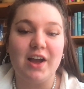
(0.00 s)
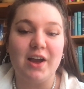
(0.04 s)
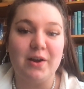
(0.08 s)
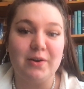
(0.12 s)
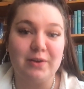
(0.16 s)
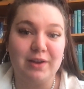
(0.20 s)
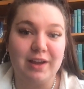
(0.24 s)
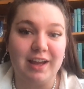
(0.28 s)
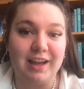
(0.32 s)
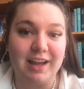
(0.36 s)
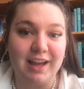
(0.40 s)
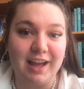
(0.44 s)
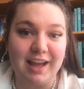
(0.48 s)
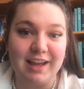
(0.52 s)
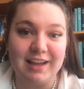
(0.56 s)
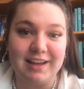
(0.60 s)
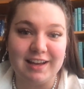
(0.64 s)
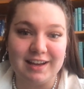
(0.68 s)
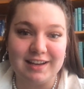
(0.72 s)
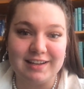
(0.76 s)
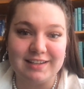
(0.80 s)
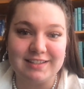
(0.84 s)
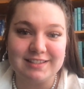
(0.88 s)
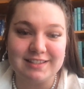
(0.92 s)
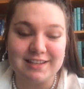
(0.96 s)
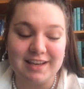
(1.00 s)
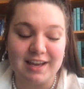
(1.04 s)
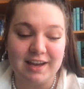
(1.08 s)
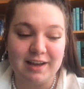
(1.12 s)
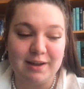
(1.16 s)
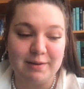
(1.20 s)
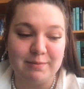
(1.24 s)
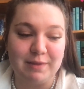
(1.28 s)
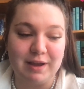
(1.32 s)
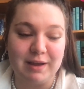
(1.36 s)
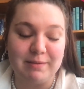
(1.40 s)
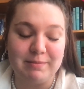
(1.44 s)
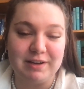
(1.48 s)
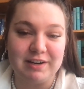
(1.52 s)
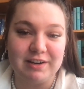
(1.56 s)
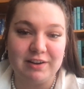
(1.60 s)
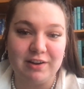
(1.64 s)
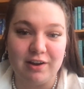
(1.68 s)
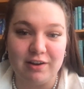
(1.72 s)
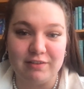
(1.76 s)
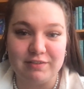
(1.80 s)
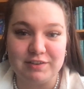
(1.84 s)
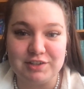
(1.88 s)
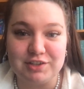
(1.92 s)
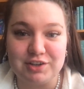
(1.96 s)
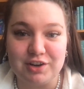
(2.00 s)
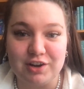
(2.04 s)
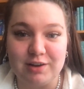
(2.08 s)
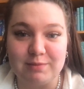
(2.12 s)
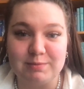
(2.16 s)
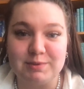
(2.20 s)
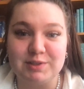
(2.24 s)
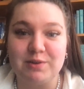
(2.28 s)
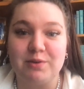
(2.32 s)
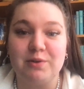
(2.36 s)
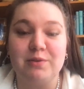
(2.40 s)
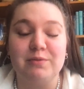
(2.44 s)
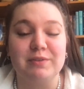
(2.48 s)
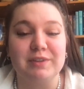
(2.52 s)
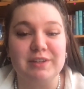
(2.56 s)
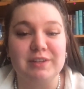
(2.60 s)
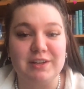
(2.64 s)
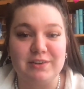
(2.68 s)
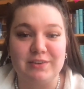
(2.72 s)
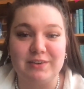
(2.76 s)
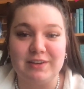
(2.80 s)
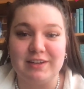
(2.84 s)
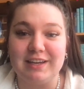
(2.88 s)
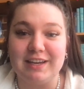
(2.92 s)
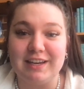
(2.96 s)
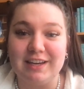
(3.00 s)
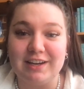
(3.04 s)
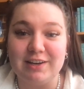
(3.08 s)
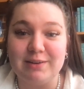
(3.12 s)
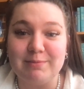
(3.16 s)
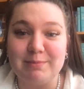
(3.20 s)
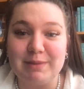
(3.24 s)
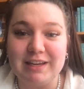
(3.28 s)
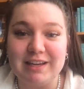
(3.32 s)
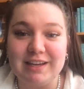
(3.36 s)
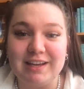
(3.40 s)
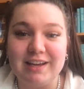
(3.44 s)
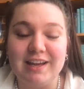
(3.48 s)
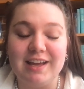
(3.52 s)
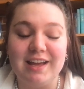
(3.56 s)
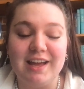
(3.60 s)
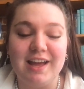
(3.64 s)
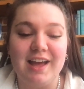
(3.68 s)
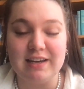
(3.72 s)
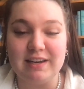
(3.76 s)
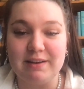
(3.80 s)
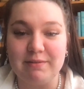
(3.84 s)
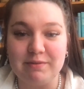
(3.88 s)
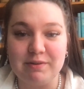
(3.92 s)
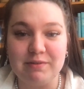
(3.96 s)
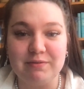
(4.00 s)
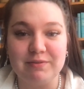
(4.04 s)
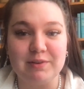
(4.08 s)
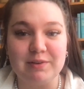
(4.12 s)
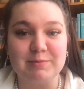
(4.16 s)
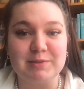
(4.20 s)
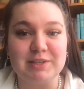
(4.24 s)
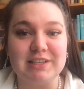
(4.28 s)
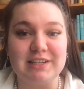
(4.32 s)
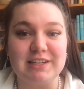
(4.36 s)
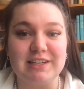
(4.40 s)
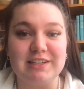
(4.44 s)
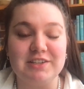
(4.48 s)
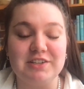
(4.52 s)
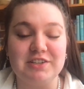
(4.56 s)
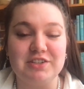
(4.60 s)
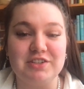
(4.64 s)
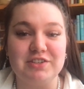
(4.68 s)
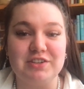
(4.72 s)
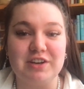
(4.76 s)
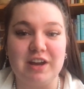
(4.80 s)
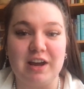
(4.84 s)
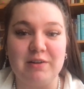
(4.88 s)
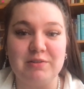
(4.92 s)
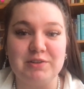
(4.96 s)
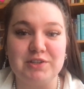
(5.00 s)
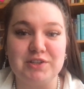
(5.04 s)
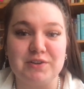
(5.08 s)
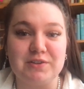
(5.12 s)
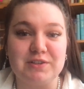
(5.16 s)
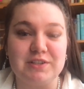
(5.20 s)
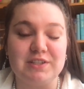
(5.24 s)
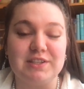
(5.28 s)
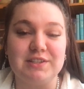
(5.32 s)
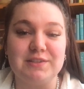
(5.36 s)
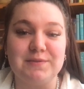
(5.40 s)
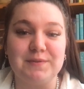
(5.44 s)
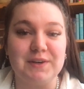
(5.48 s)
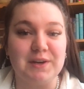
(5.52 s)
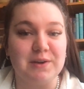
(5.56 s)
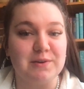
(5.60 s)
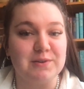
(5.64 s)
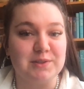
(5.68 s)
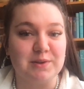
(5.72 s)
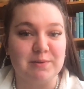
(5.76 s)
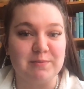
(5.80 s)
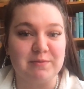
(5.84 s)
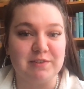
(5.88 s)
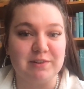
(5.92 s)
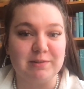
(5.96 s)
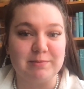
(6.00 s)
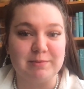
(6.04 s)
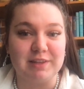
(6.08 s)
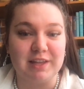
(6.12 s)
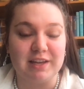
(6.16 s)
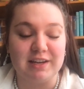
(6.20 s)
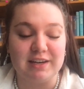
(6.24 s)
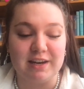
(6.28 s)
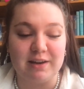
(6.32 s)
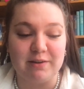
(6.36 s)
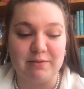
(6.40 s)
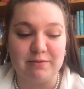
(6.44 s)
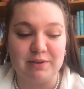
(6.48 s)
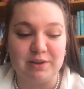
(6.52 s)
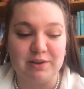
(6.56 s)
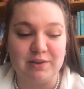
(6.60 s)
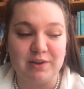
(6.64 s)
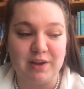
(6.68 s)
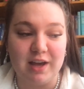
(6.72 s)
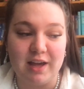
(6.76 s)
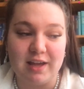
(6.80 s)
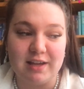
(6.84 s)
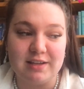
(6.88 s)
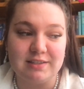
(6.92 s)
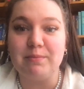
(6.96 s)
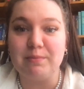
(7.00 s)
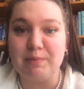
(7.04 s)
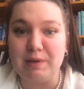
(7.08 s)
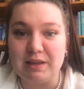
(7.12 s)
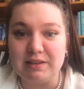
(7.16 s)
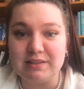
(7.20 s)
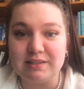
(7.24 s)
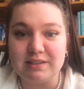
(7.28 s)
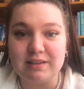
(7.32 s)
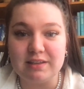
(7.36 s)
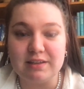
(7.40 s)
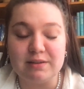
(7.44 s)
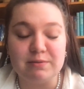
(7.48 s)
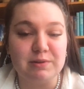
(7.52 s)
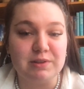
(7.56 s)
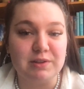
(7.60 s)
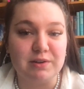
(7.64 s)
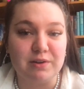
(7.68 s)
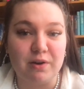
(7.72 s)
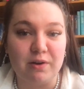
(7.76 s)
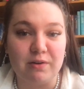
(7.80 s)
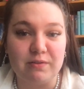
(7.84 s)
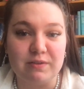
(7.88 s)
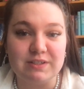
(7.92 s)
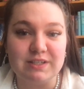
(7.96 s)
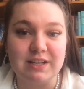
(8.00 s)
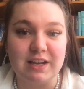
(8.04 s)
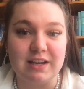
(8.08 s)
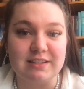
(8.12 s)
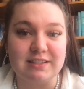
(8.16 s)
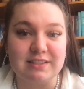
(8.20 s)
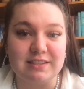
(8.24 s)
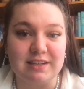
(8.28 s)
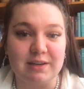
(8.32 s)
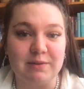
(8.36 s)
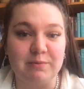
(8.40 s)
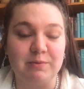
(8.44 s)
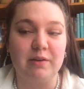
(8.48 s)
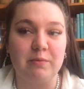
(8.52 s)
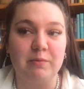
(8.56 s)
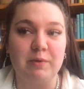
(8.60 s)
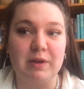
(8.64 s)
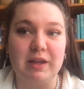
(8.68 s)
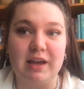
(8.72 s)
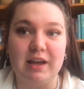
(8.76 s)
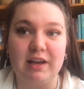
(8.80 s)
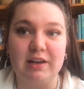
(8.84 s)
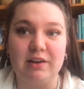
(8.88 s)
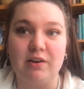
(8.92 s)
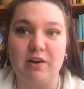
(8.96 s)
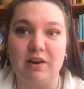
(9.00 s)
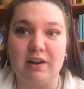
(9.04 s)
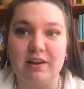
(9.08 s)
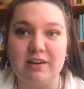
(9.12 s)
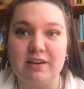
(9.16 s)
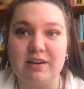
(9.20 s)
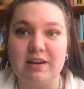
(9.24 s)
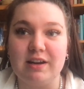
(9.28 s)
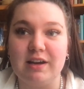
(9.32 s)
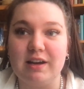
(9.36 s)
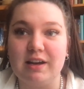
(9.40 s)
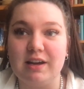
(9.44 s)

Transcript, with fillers: Okay, hey guys, um, I'm at a coffee shop, so hopefully you can hear me. Never filmed an outro to this video, so I'm filming that now for you guys. Basically, with the COVID testing, we had gotten